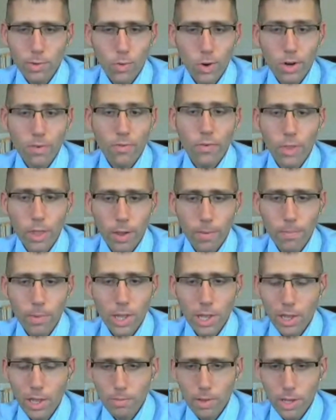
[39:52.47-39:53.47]
to work for them
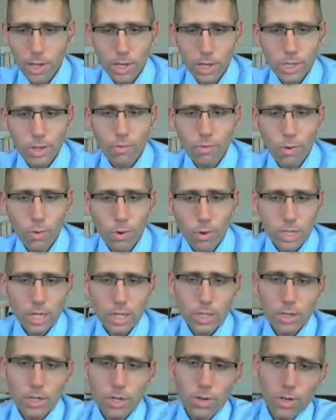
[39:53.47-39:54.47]
because of the work
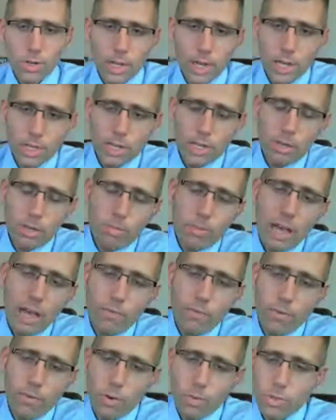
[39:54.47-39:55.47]
that they're doing on these
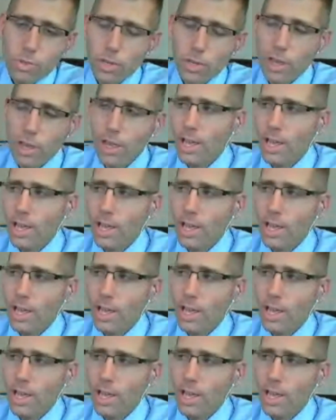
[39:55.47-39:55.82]
platforms.